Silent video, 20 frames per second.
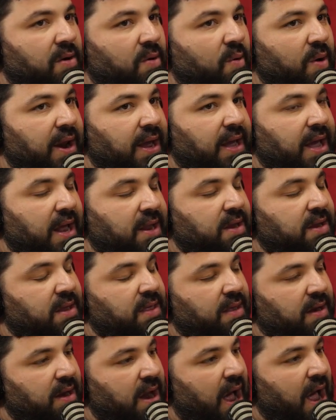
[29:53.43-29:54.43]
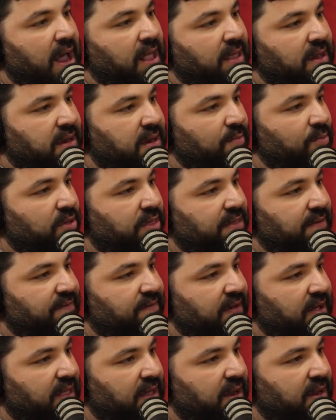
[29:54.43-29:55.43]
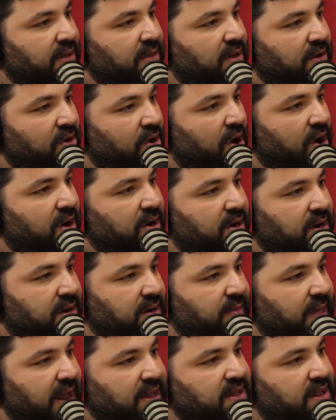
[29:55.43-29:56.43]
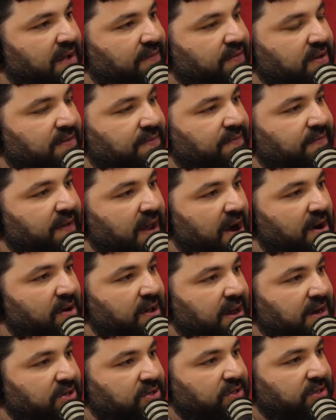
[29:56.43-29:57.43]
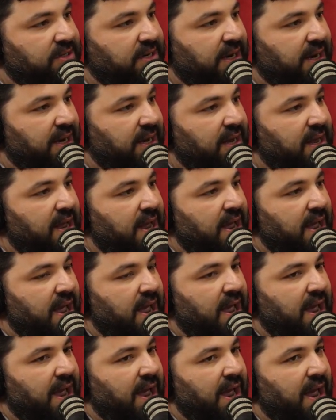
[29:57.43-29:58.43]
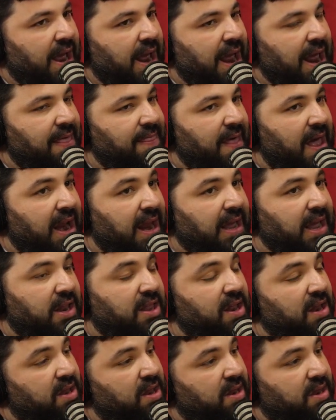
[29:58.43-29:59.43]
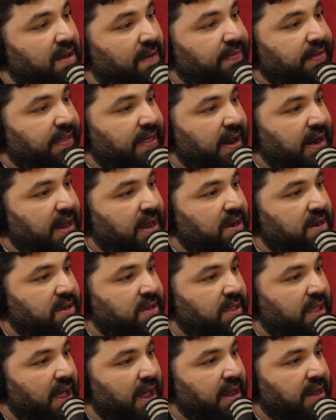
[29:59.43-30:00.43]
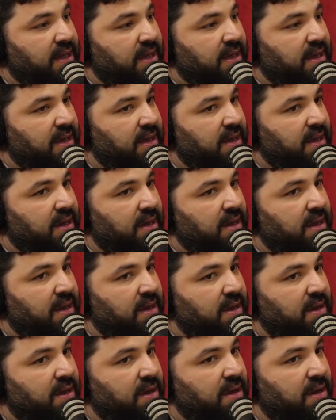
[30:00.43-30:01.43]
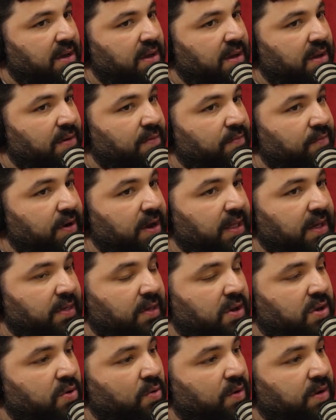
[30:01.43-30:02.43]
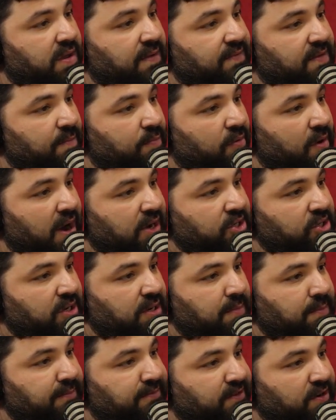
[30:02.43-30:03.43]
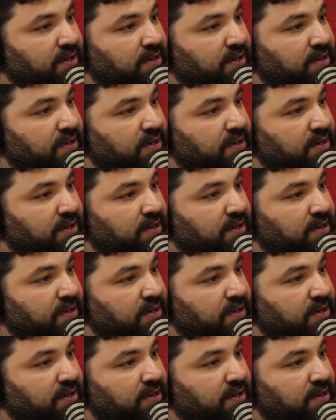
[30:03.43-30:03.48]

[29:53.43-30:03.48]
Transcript: when it gets into the nihilism with the villain, the daughter, that stuff is very interesting. And then it gets into something that is like really the source of depression